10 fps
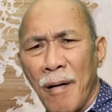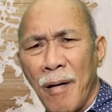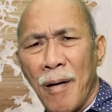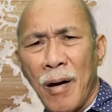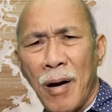
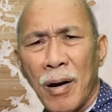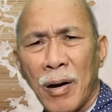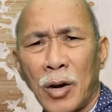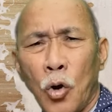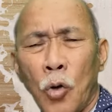
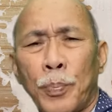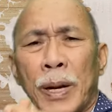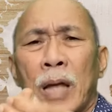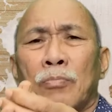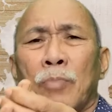Can
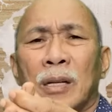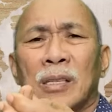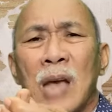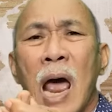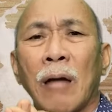operate by
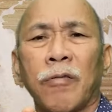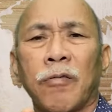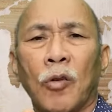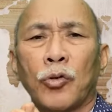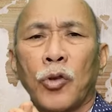itself,
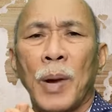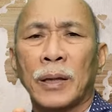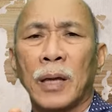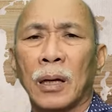automatic.